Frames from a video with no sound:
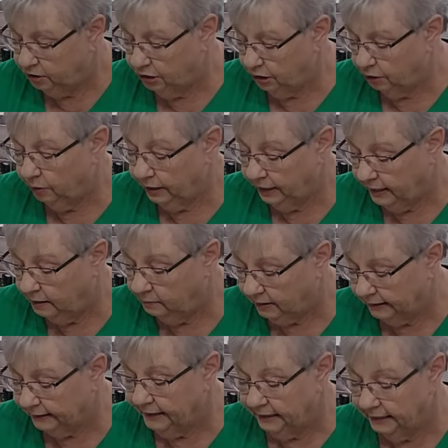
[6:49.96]
stirring it up
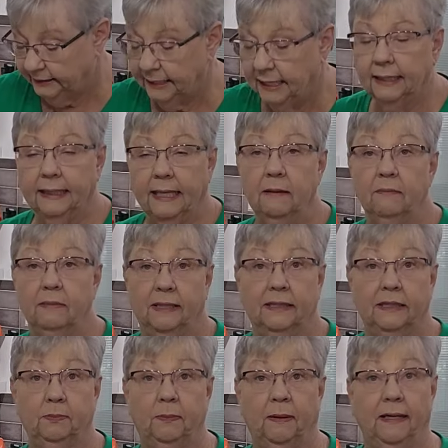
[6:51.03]
like this, I get my
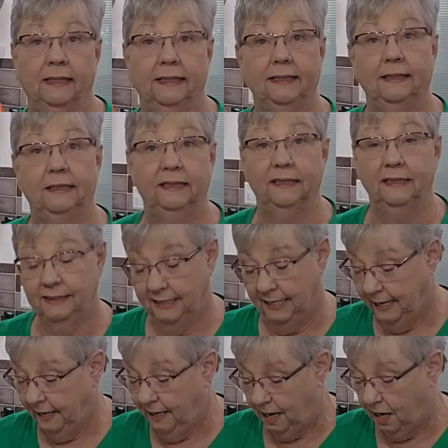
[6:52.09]
spices,
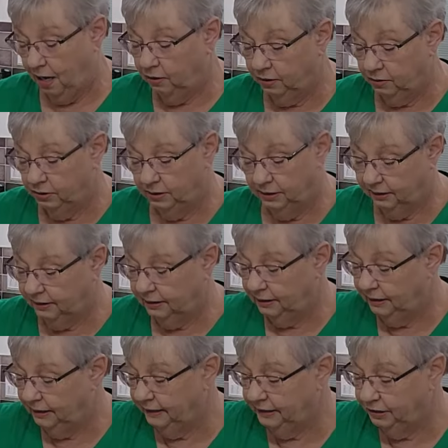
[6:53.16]
all those
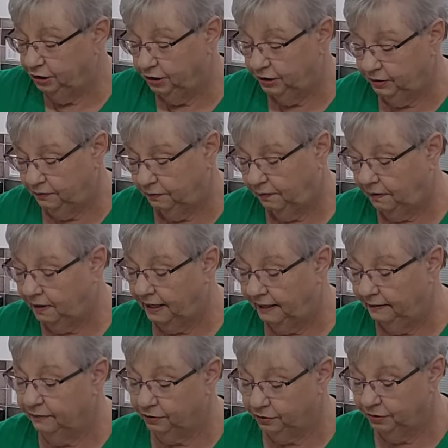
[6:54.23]
delicious
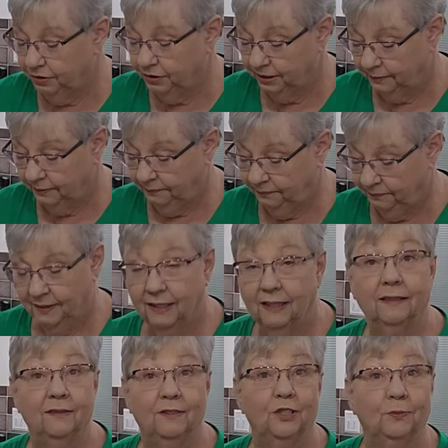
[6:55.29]
flavors
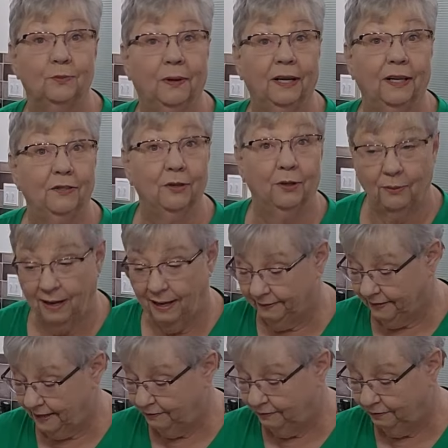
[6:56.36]
spread
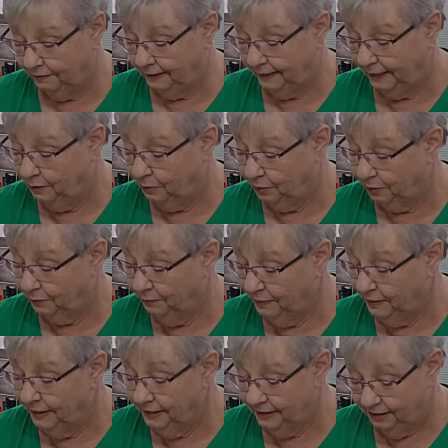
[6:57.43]
throughout that flour.
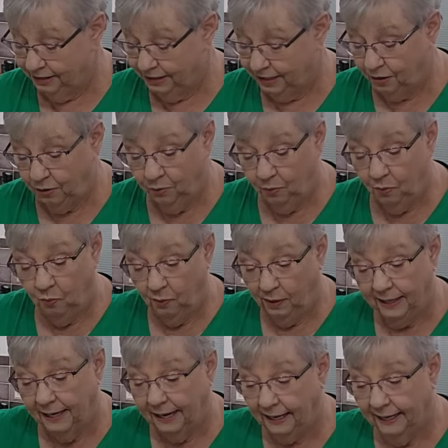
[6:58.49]
So
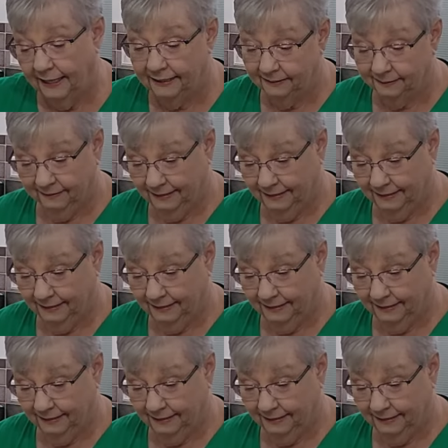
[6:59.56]
when I